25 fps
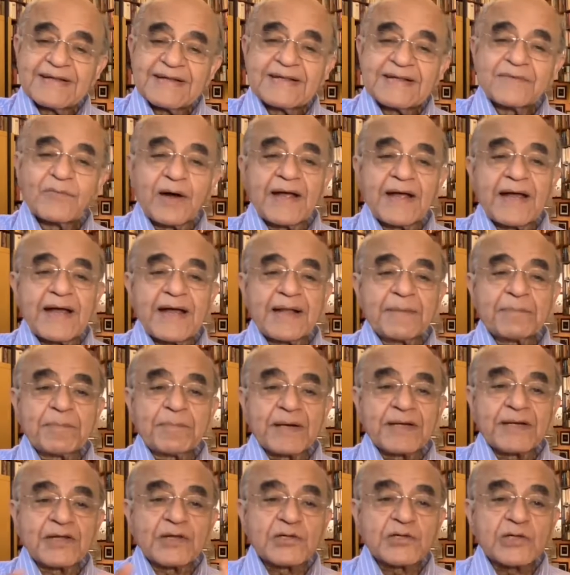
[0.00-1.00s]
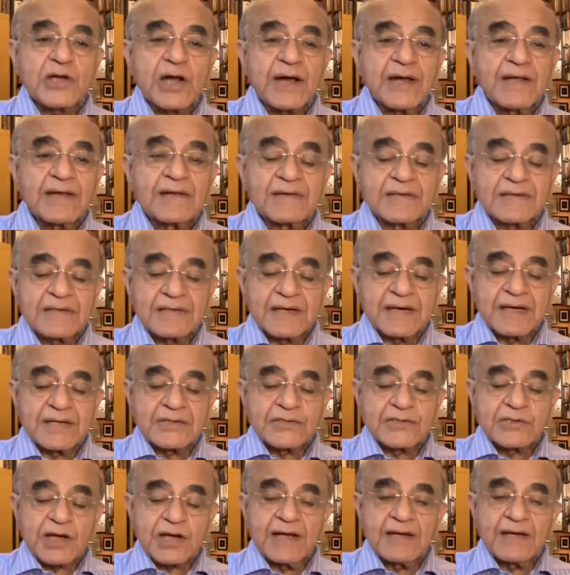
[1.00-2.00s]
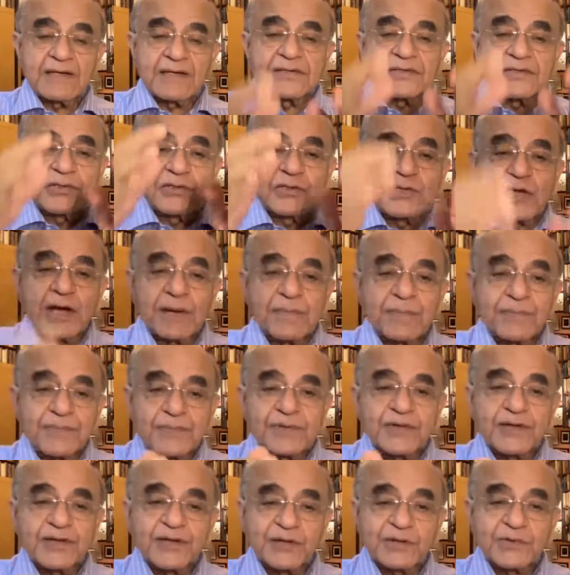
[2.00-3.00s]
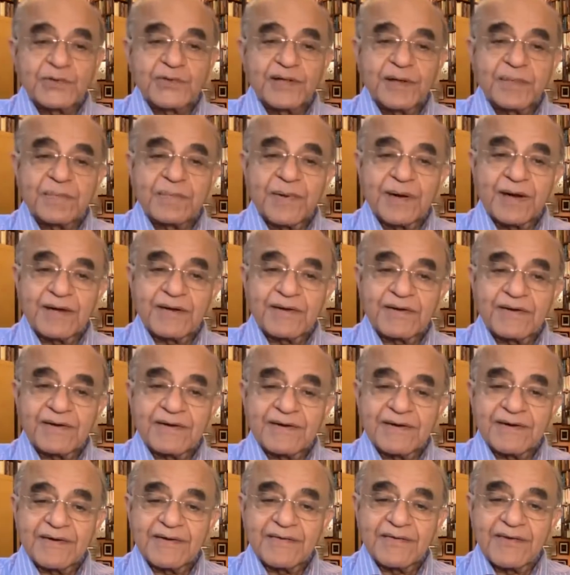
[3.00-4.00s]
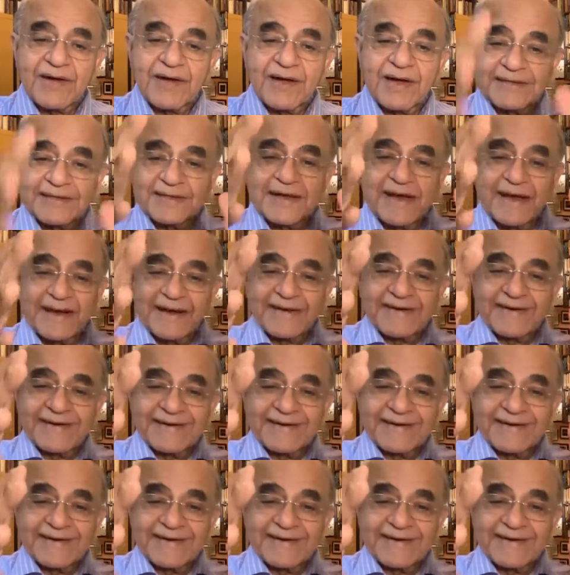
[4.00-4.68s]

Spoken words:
But a child jumps into the puddle right there.